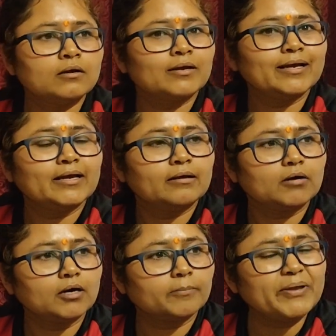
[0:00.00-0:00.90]

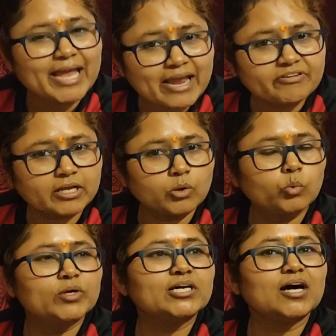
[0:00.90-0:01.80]
behaving with other
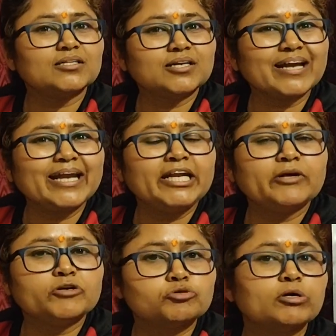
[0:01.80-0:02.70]
individual in the
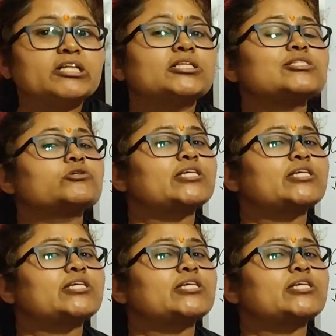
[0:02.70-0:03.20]
society,